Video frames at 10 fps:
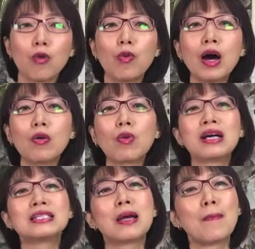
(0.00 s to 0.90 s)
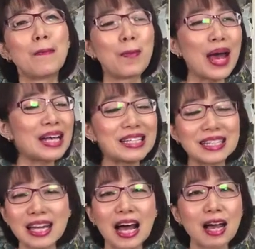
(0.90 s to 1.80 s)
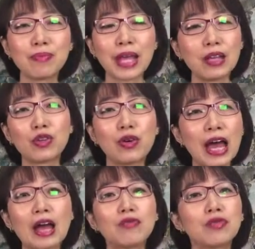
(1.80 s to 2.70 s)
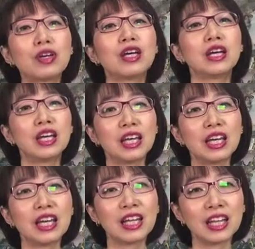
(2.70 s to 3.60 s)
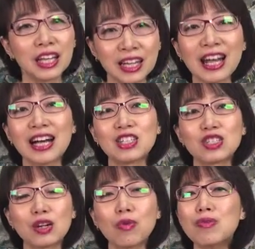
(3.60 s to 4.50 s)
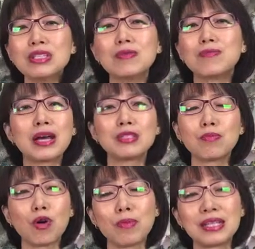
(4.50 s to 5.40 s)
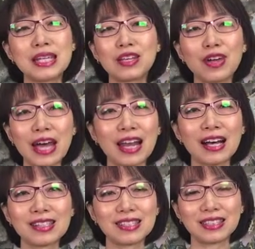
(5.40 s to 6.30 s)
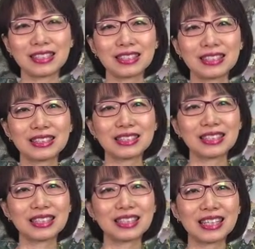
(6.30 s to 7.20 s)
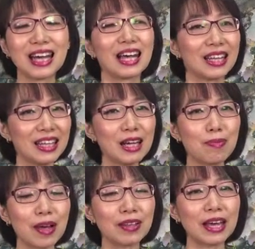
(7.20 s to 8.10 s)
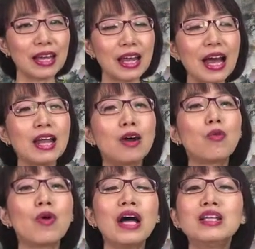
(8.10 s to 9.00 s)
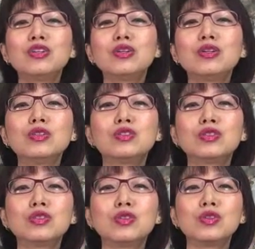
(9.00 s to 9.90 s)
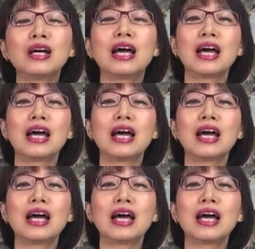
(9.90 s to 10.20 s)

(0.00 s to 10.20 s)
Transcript: what was the best time that you have in last year? What was the best moments that you had last year? Think about that. And I want you to